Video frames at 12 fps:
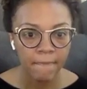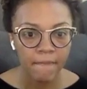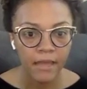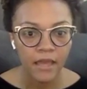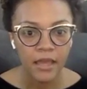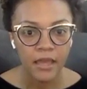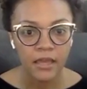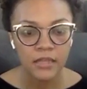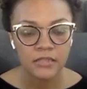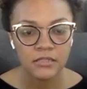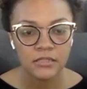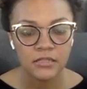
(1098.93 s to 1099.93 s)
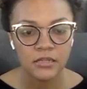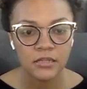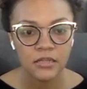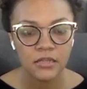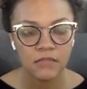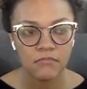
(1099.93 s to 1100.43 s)
And
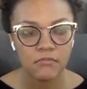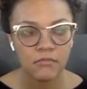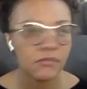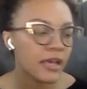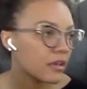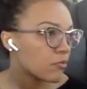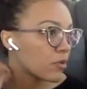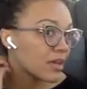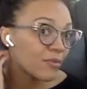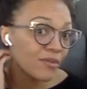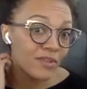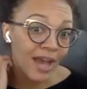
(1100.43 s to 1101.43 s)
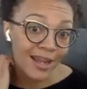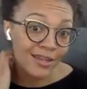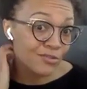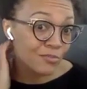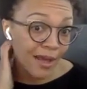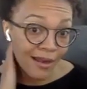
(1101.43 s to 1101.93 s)
we've got to
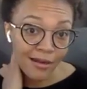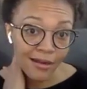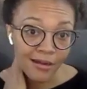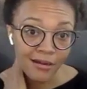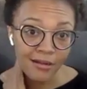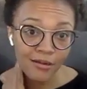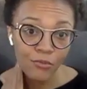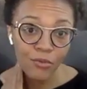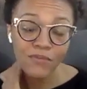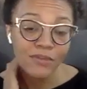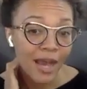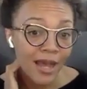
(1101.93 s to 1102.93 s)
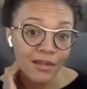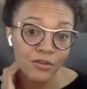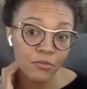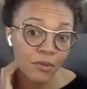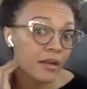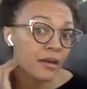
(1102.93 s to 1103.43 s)
do better. We've got to do
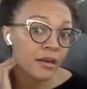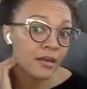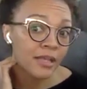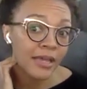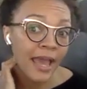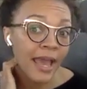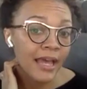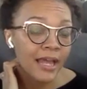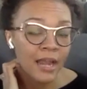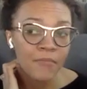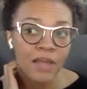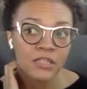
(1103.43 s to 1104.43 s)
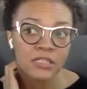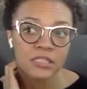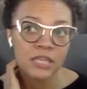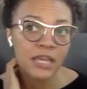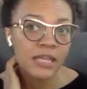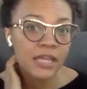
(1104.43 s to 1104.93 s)
better. And I'm not just
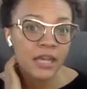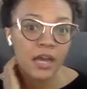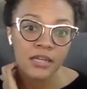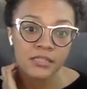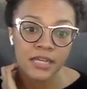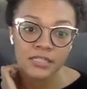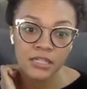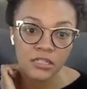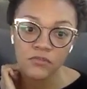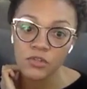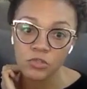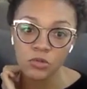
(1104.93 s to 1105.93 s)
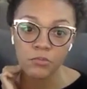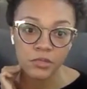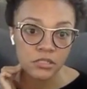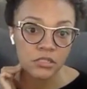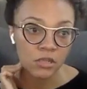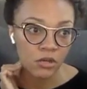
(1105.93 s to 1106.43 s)
saying us as individual
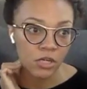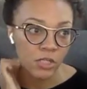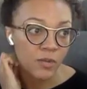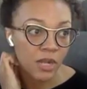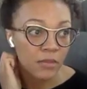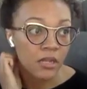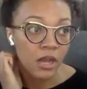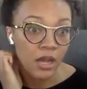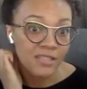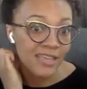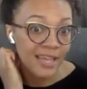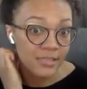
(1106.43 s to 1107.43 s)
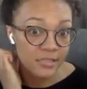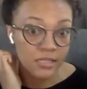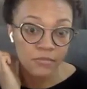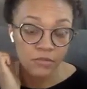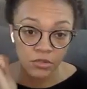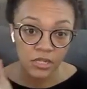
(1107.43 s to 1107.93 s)
business owners, but I mean us as a
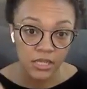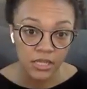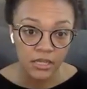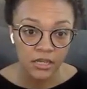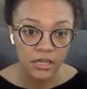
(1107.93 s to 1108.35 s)
community.